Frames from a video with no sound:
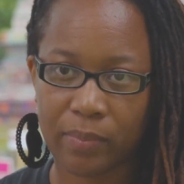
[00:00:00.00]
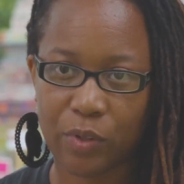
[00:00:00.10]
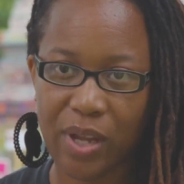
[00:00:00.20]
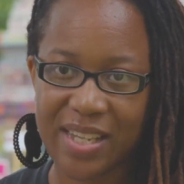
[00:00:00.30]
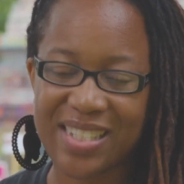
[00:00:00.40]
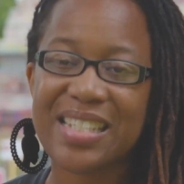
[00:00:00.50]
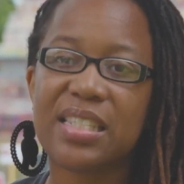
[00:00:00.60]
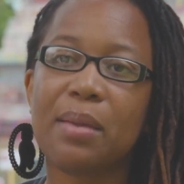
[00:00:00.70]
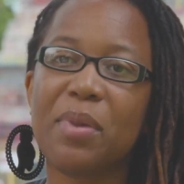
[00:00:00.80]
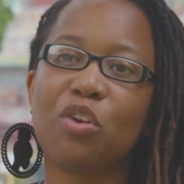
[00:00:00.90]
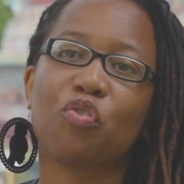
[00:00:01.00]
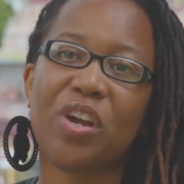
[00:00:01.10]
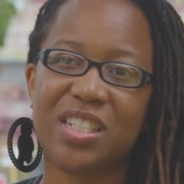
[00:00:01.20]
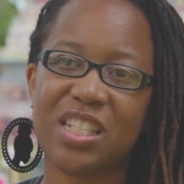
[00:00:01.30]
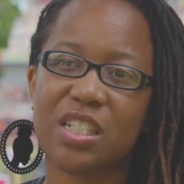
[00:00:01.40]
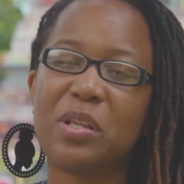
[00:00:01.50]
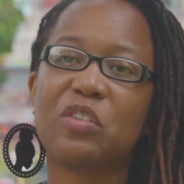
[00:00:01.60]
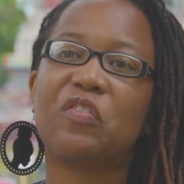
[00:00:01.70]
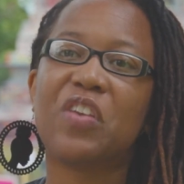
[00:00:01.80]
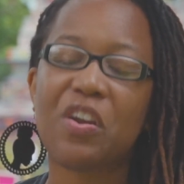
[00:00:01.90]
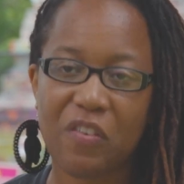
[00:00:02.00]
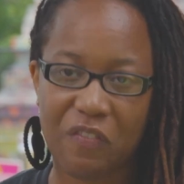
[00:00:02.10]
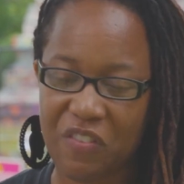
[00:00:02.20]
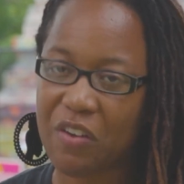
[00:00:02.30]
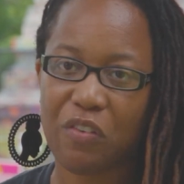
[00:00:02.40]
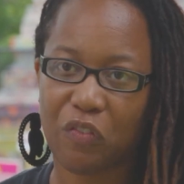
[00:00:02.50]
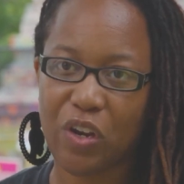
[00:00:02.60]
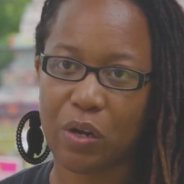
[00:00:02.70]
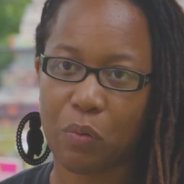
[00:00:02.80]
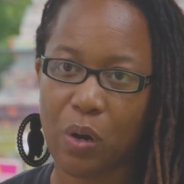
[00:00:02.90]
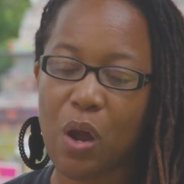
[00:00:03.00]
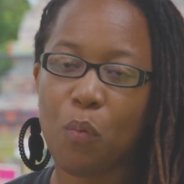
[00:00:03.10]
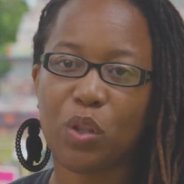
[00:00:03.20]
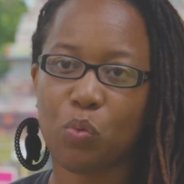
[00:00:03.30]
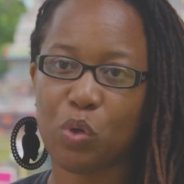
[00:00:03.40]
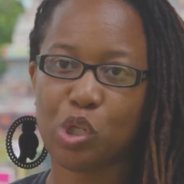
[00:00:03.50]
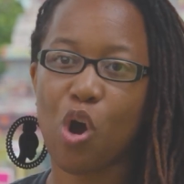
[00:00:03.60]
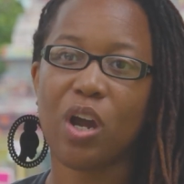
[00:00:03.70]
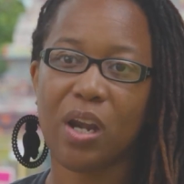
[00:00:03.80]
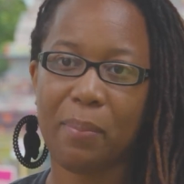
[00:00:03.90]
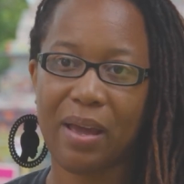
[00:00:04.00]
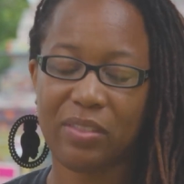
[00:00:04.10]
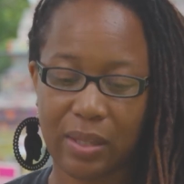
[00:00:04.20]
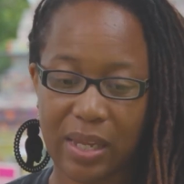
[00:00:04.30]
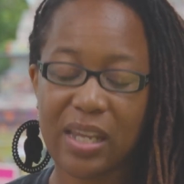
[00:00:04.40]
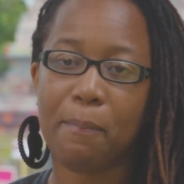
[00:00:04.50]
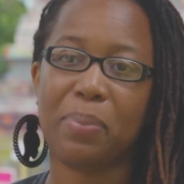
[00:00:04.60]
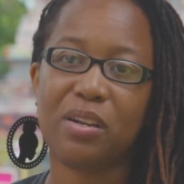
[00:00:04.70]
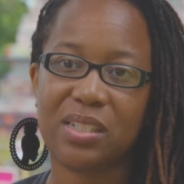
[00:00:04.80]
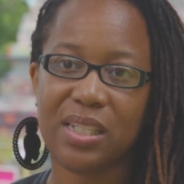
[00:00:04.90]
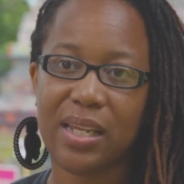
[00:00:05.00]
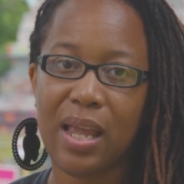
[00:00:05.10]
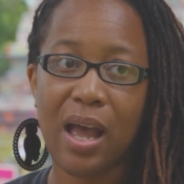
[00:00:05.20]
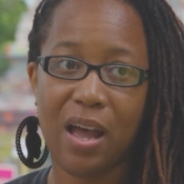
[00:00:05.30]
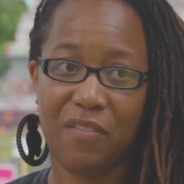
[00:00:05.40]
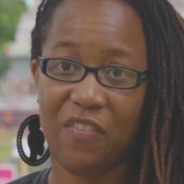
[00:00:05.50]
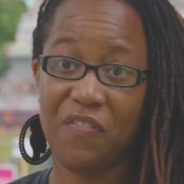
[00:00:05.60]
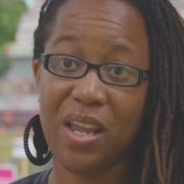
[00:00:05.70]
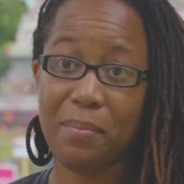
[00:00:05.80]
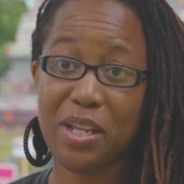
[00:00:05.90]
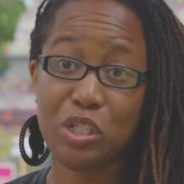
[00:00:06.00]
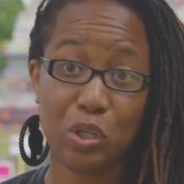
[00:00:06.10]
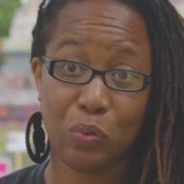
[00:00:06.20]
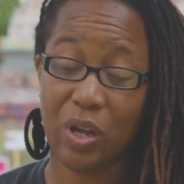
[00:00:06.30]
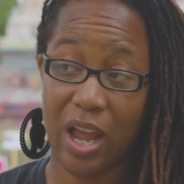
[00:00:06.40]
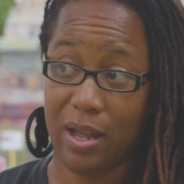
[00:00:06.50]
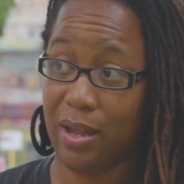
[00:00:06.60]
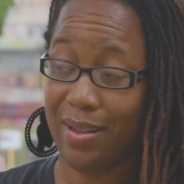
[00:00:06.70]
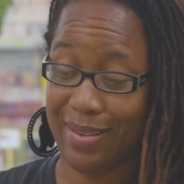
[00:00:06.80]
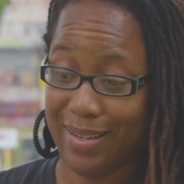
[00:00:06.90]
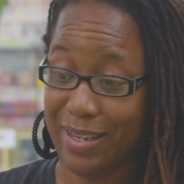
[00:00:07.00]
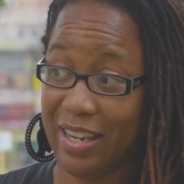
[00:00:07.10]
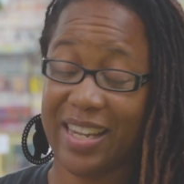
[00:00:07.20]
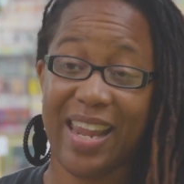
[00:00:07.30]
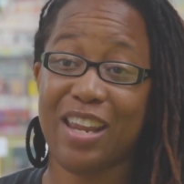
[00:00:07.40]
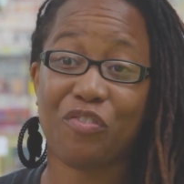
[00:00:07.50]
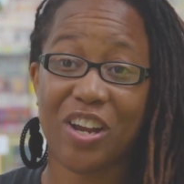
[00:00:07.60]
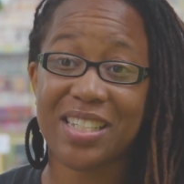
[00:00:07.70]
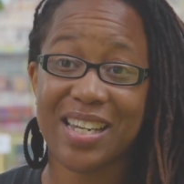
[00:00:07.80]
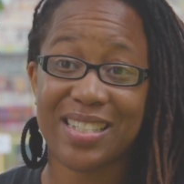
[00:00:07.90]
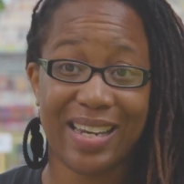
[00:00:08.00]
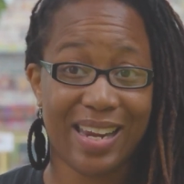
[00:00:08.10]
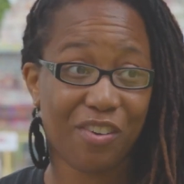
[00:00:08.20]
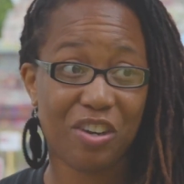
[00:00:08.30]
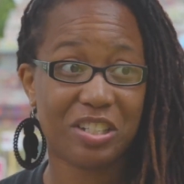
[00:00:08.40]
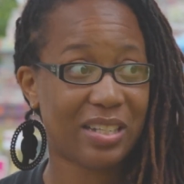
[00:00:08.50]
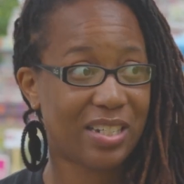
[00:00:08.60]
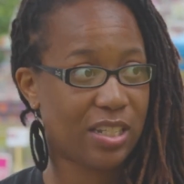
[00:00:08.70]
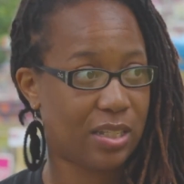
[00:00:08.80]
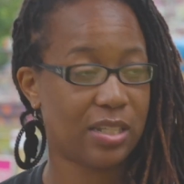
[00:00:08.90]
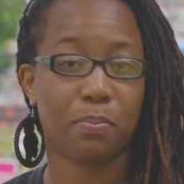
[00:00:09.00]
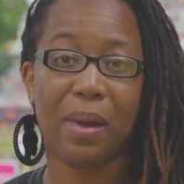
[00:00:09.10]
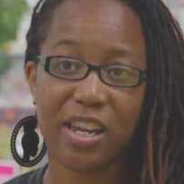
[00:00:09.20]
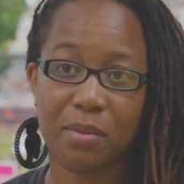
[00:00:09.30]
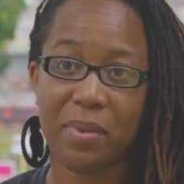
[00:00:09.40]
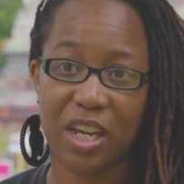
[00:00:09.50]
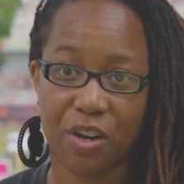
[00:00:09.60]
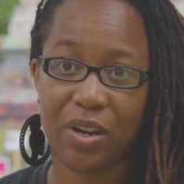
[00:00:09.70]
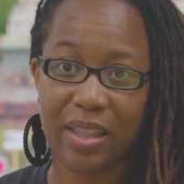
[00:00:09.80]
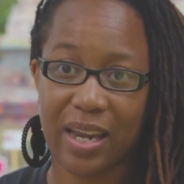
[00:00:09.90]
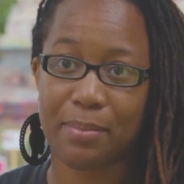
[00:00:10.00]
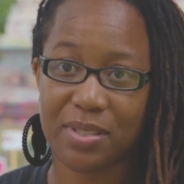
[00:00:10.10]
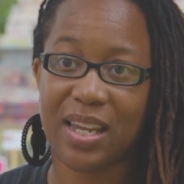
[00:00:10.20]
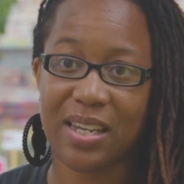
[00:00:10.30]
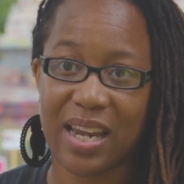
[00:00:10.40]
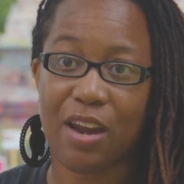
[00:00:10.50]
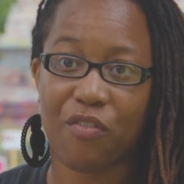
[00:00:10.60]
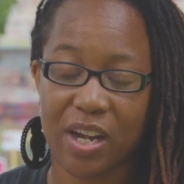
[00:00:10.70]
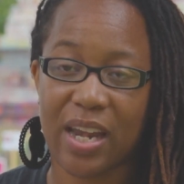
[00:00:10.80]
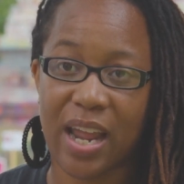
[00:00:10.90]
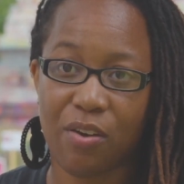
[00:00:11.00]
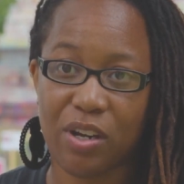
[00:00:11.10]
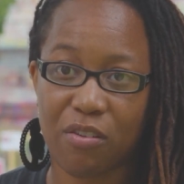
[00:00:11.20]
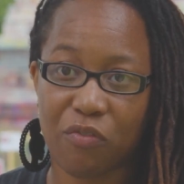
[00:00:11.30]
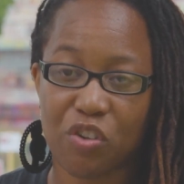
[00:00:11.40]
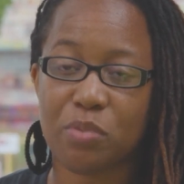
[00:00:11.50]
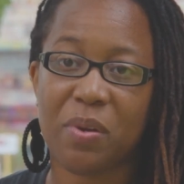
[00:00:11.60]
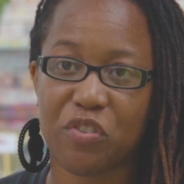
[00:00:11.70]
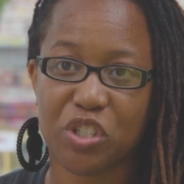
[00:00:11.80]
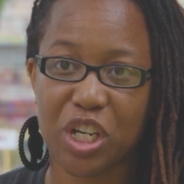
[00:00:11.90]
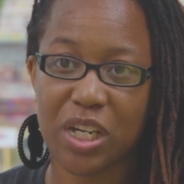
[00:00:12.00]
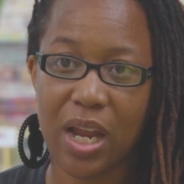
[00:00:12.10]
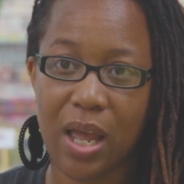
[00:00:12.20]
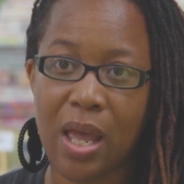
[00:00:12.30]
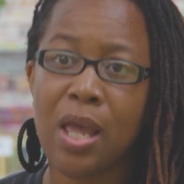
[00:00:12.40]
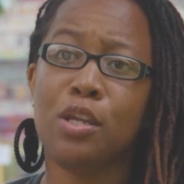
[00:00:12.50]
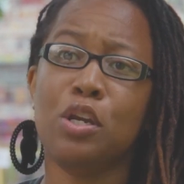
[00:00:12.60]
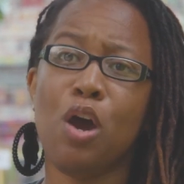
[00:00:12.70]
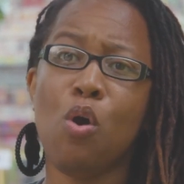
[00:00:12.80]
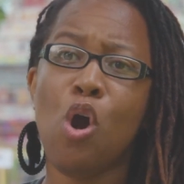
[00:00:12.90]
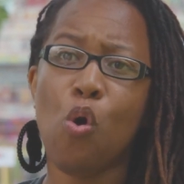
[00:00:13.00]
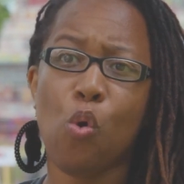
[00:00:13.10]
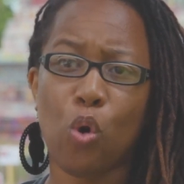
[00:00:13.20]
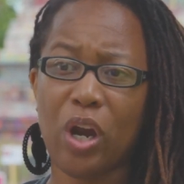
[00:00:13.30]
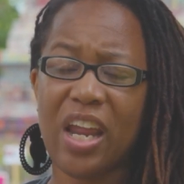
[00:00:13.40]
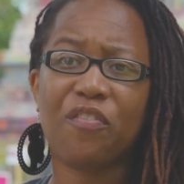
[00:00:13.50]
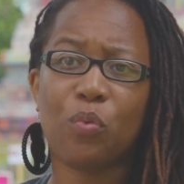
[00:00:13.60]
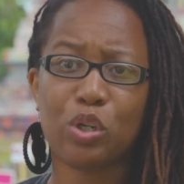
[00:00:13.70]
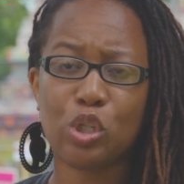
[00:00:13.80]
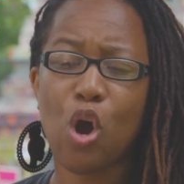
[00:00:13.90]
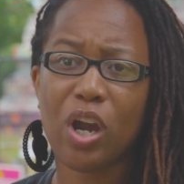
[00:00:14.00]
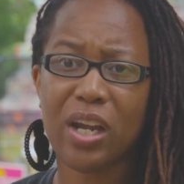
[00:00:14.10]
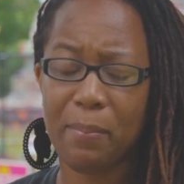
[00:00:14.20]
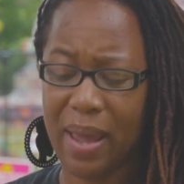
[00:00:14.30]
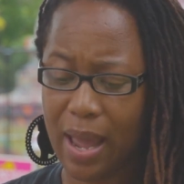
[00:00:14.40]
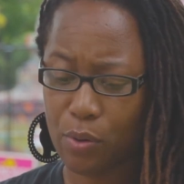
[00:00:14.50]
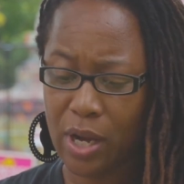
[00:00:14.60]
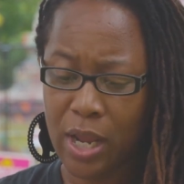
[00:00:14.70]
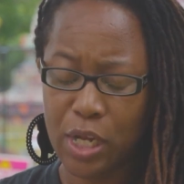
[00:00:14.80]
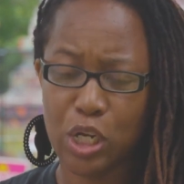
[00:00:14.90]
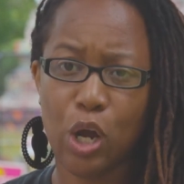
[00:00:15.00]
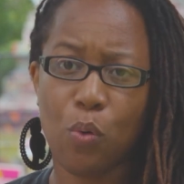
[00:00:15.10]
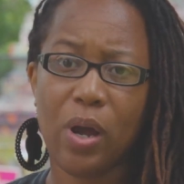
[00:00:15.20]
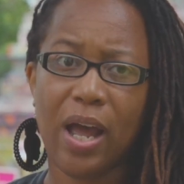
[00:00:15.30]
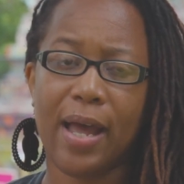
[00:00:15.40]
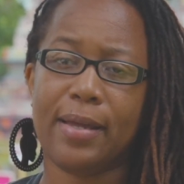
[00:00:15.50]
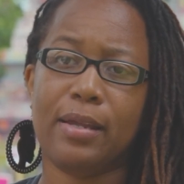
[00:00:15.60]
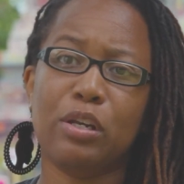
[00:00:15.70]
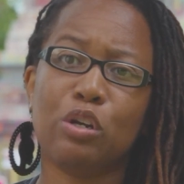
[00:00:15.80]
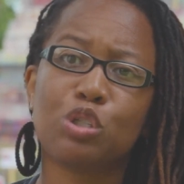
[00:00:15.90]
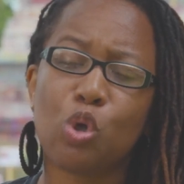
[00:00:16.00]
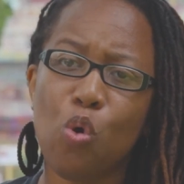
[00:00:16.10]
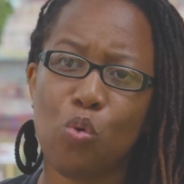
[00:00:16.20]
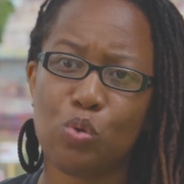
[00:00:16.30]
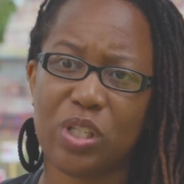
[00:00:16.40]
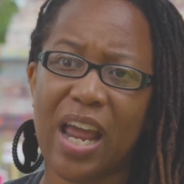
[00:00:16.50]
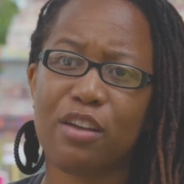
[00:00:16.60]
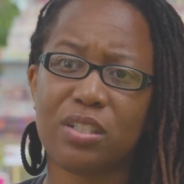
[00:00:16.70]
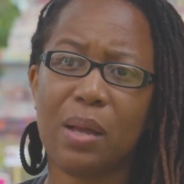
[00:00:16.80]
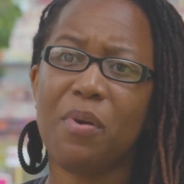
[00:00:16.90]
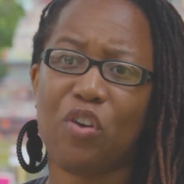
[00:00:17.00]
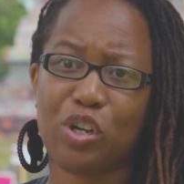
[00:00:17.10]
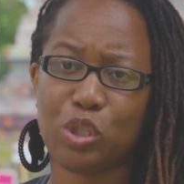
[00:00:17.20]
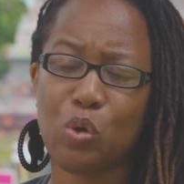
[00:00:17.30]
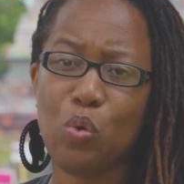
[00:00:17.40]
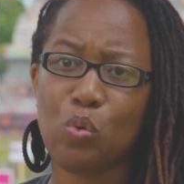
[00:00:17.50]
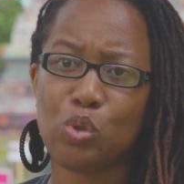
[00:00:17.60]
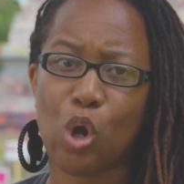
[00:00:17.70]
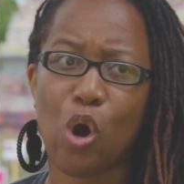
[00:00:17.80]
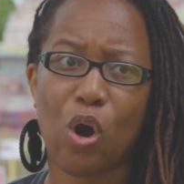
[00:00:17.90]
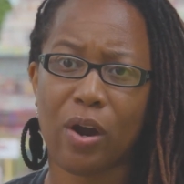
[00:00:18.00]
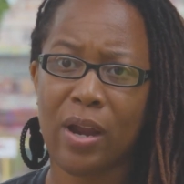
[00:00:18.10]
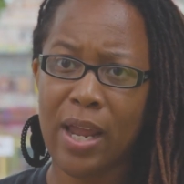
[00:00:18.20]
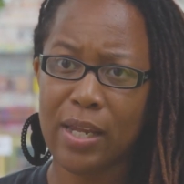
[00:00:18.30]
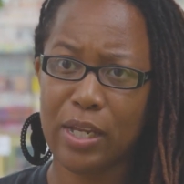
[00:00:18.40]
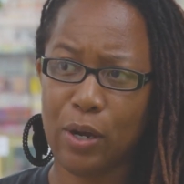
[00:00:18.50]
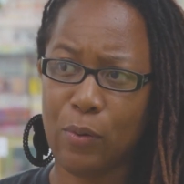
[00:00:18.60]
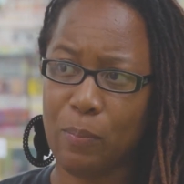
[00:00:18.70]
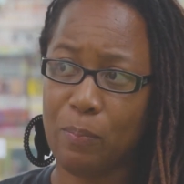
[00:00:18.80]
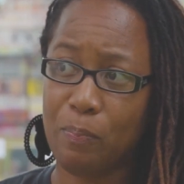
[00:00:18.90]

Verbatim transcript: Okay, systemic racism is very, very real. Whether we're talking about the inability of a family to uh, uh, gain residence in an area such as this monument area that I'm standing at right now here in Richmond, Virginia, you know, or if we're talking about, you know, uh, you know, schools and how some of our schools are, you know,